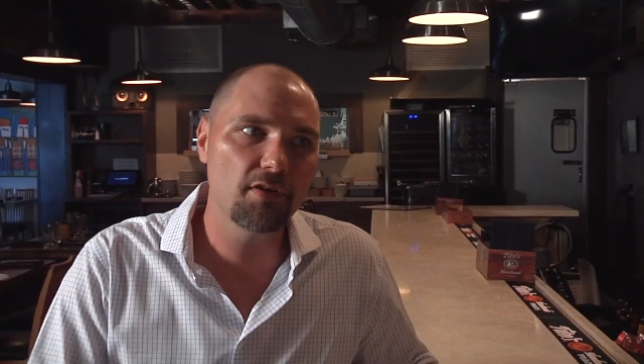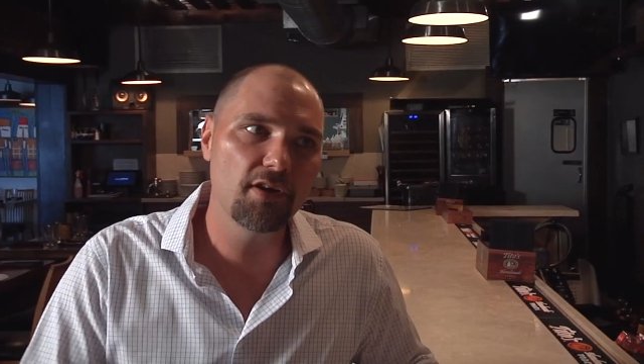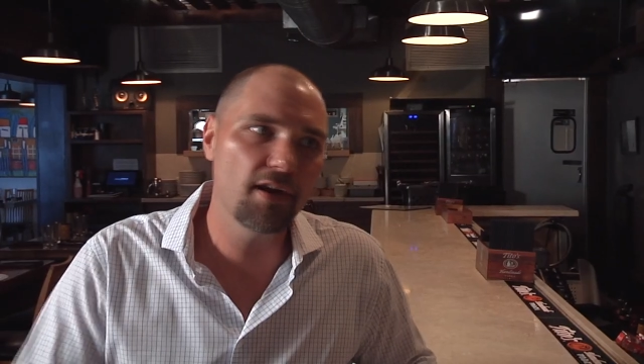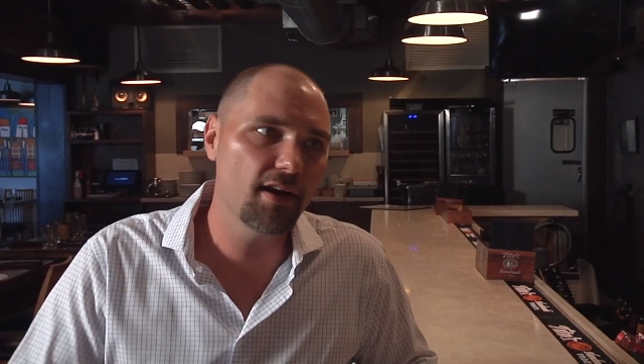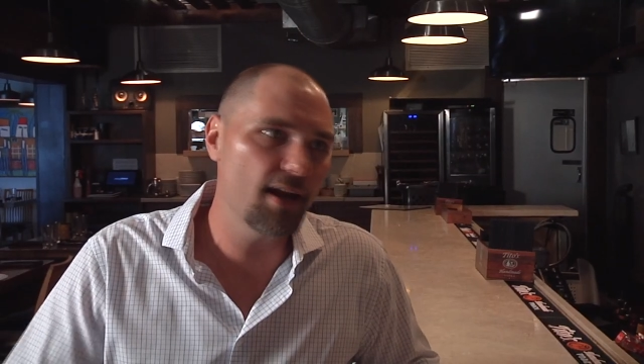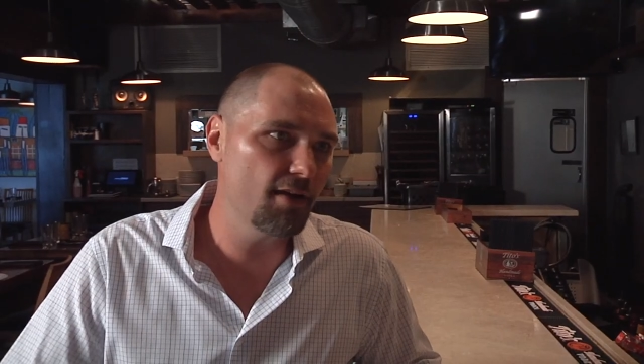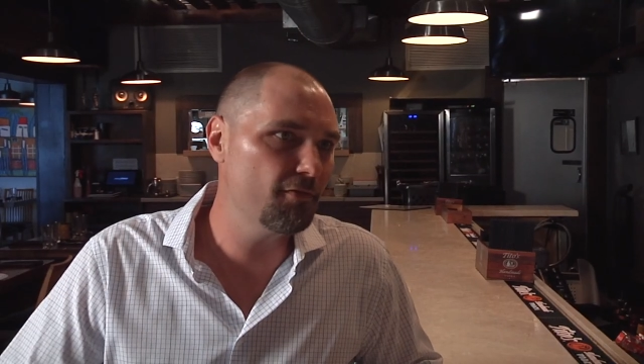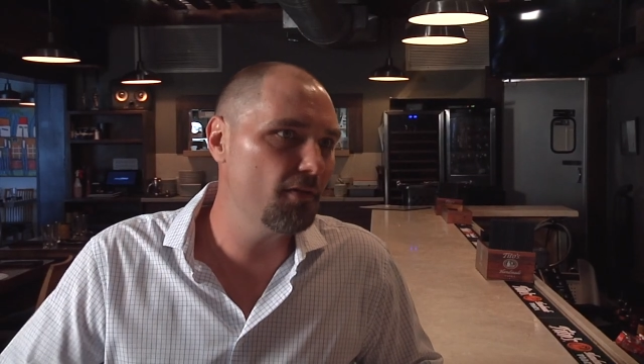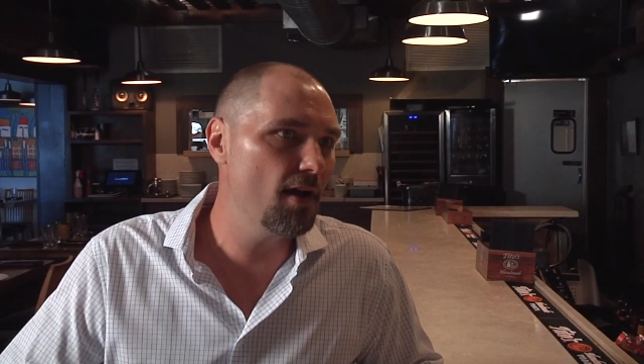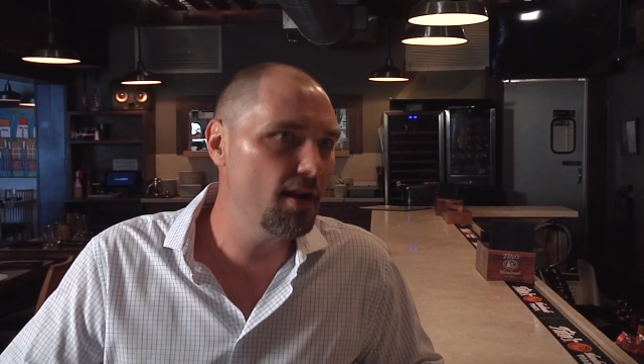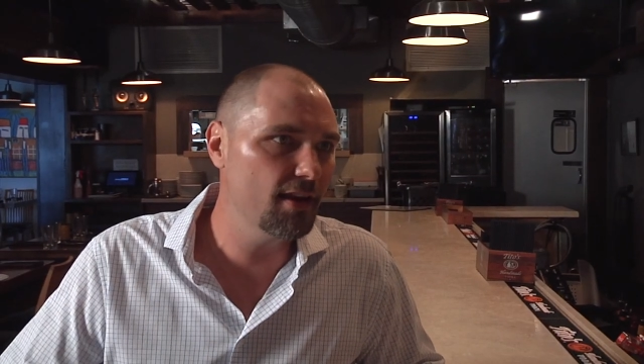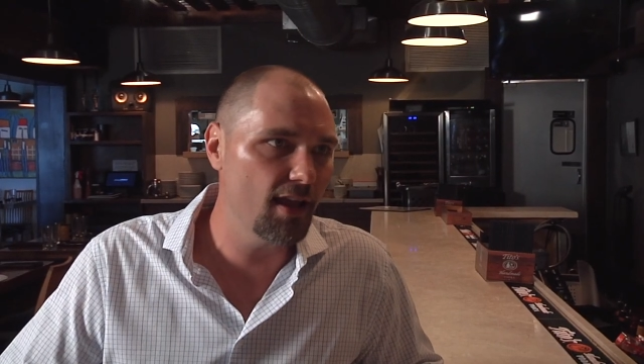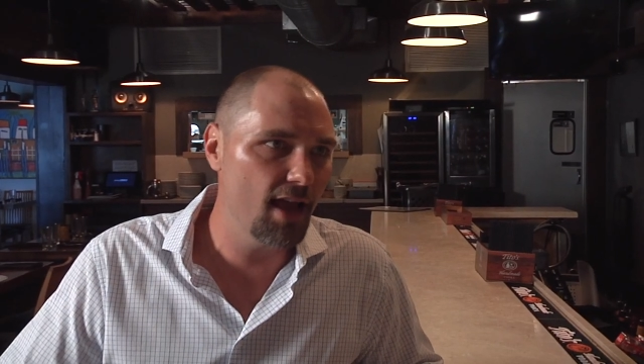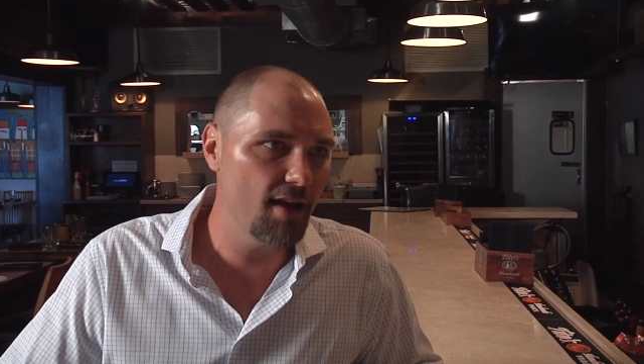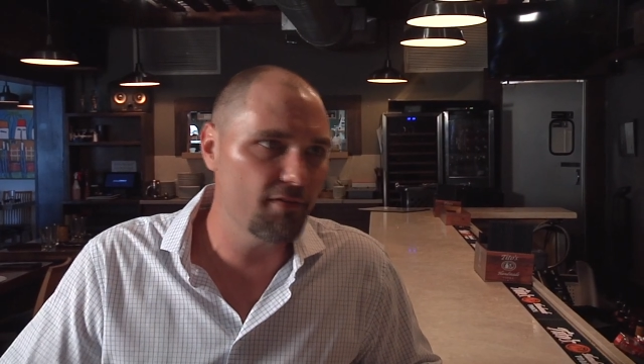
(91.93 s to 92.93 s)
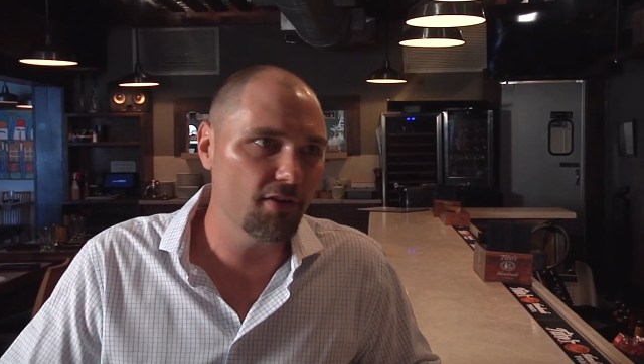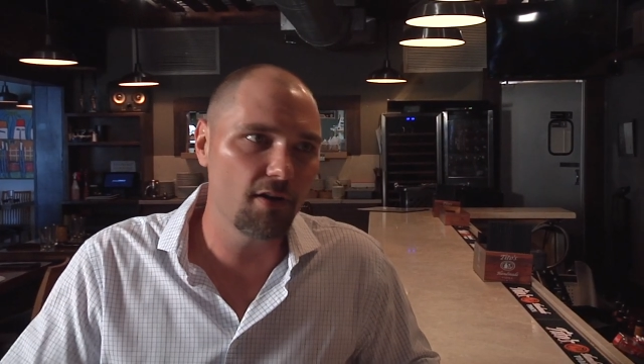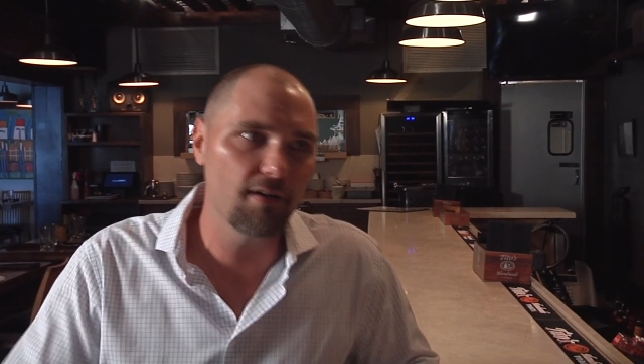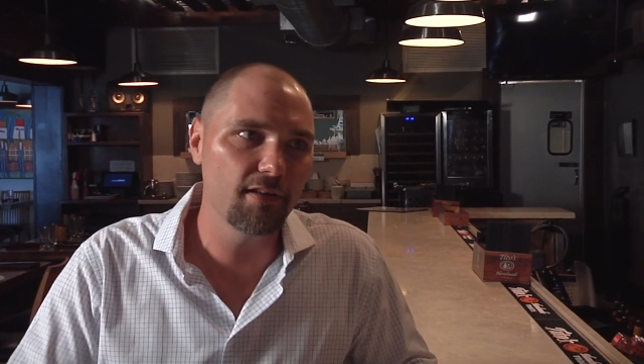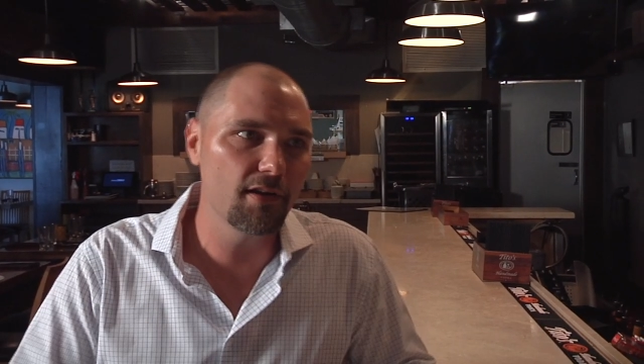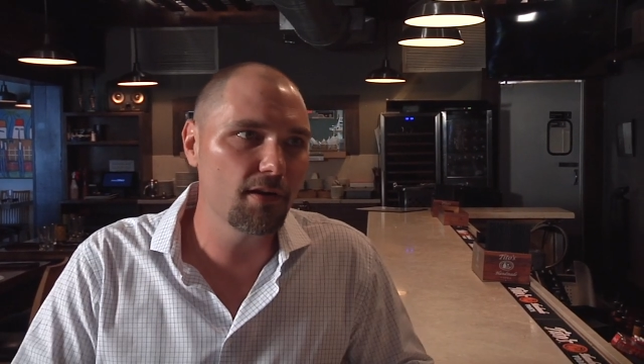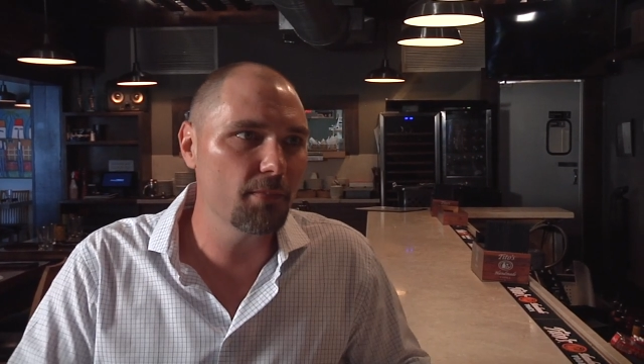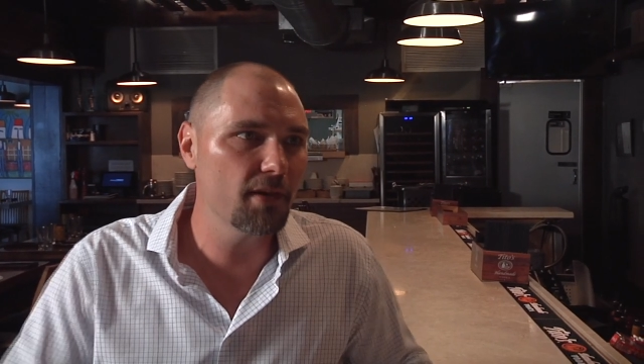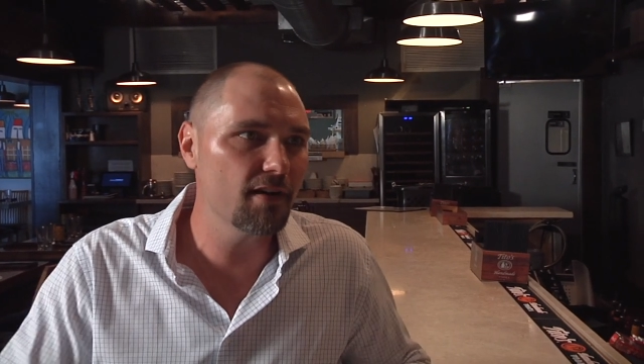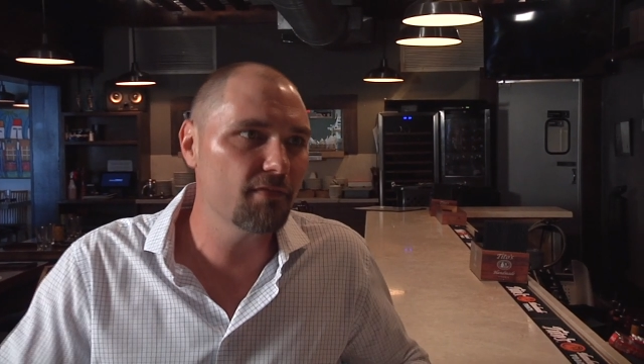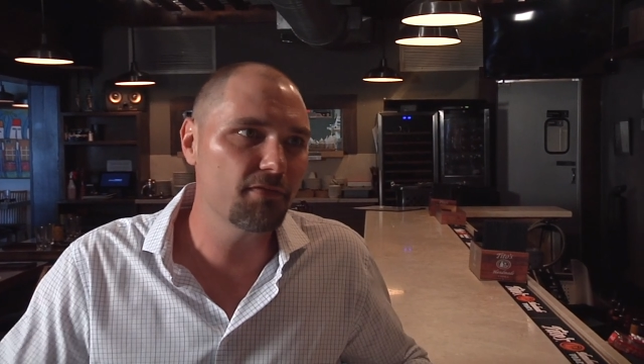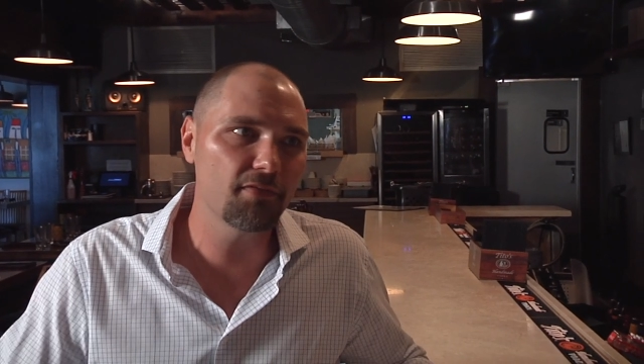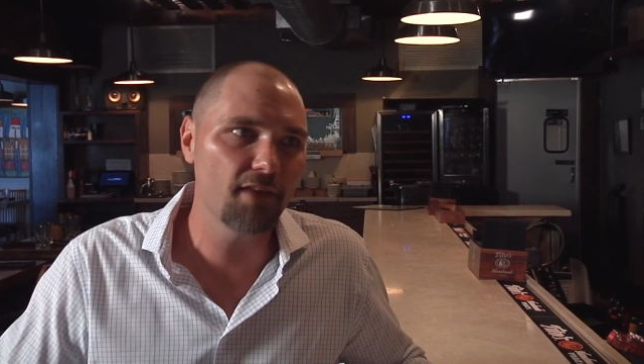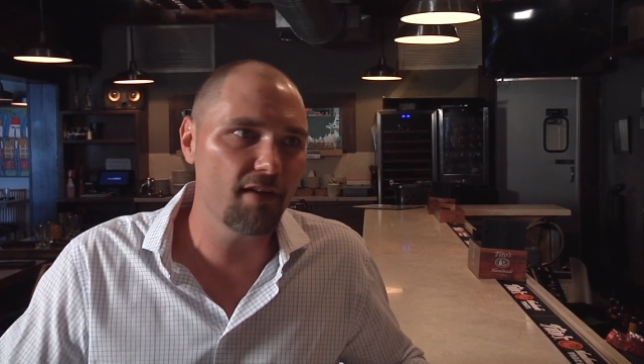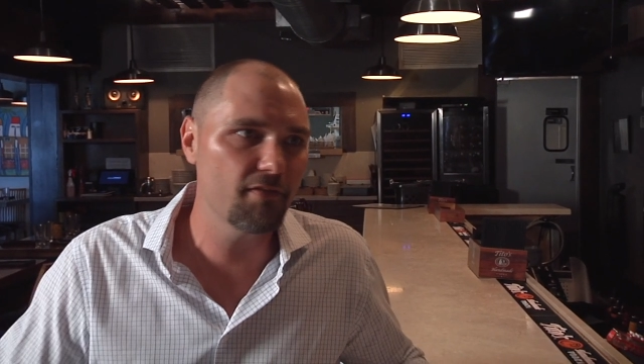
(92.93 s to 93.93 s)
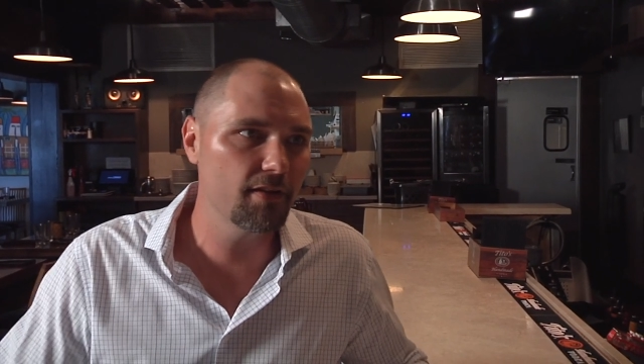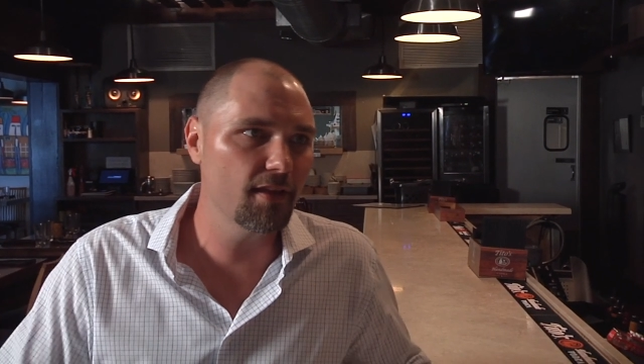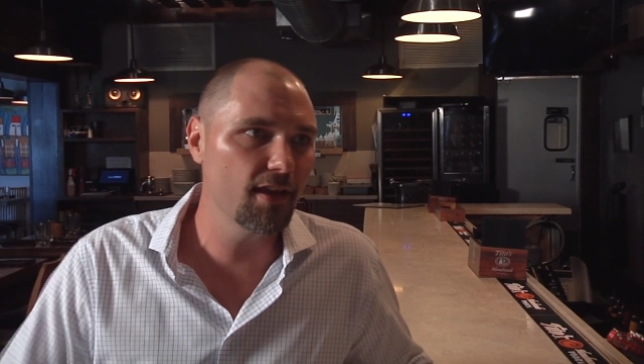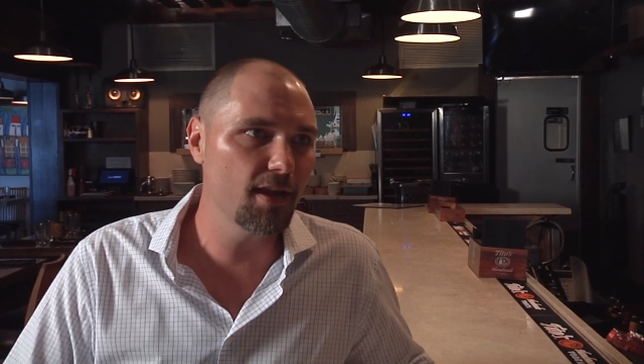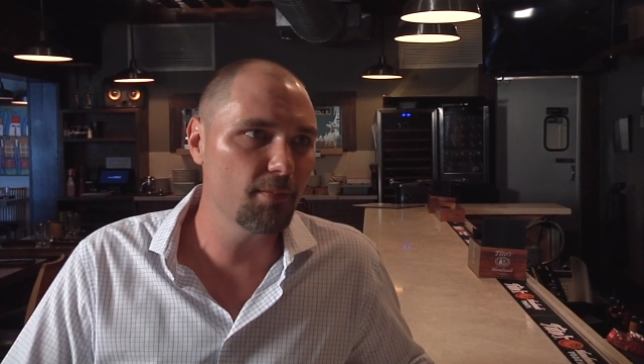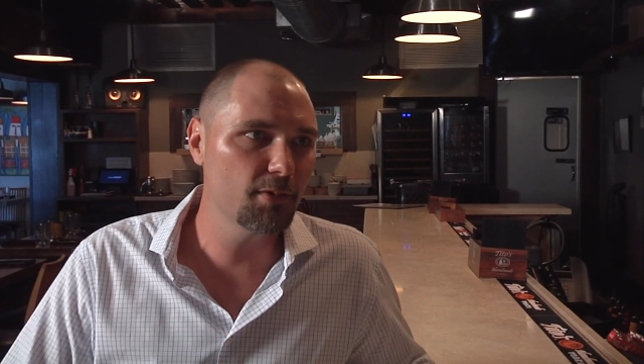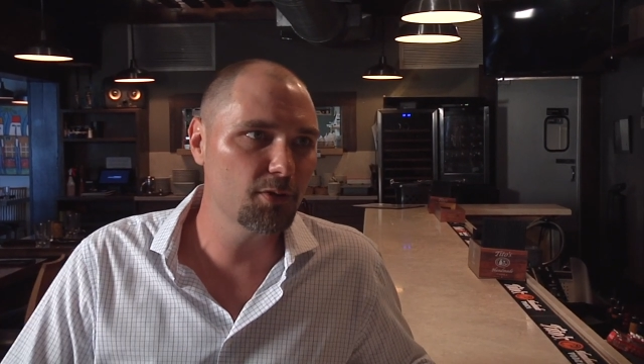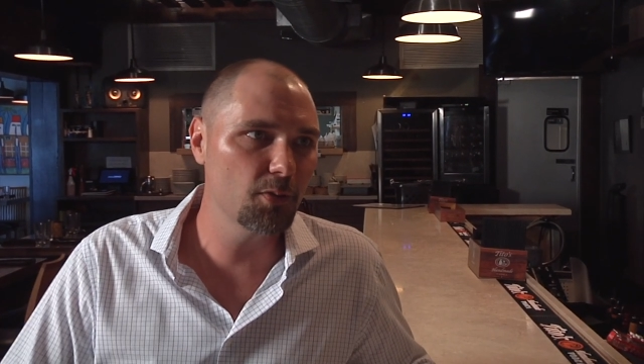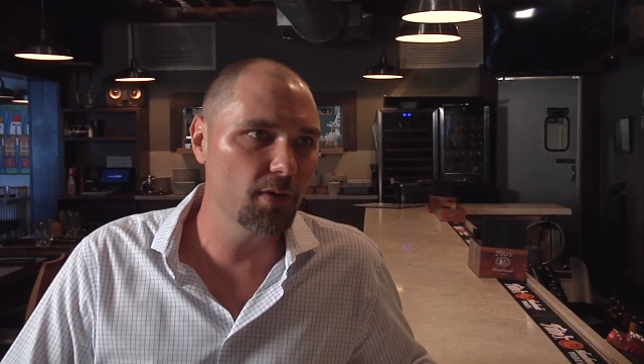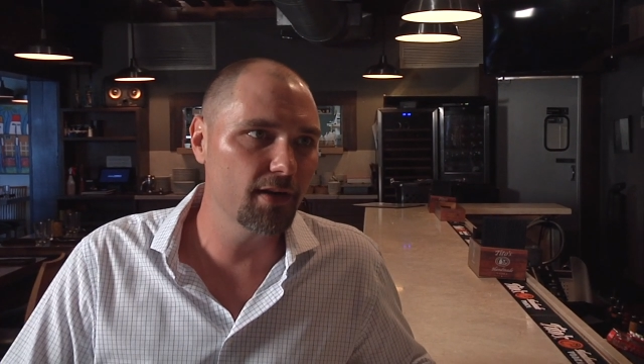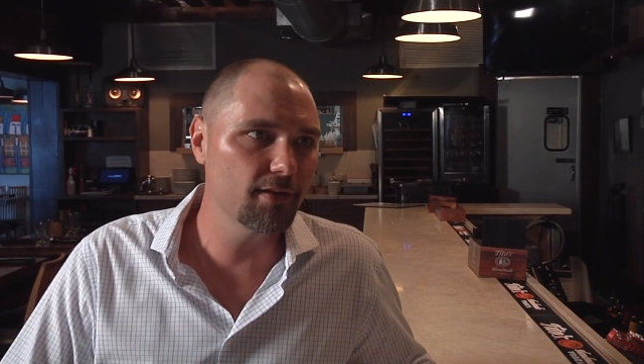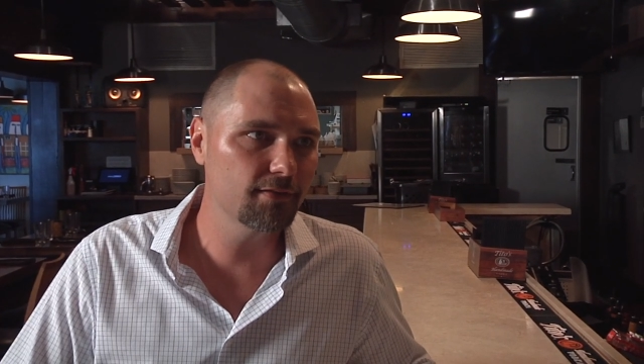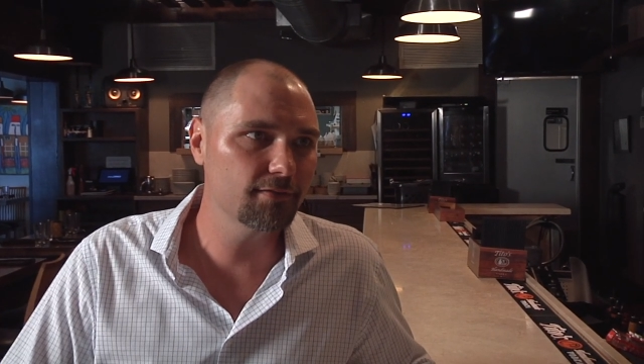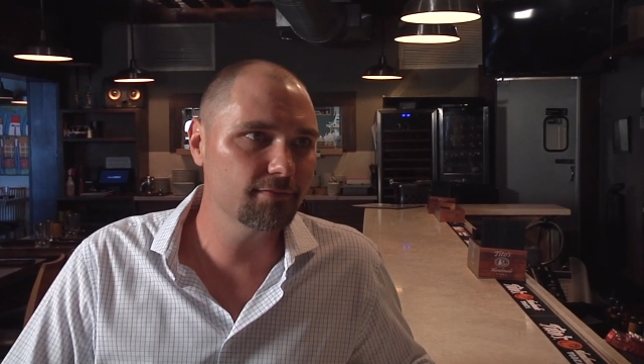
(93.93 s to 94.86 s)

or you can have fine caviar, a little bit of everything in between.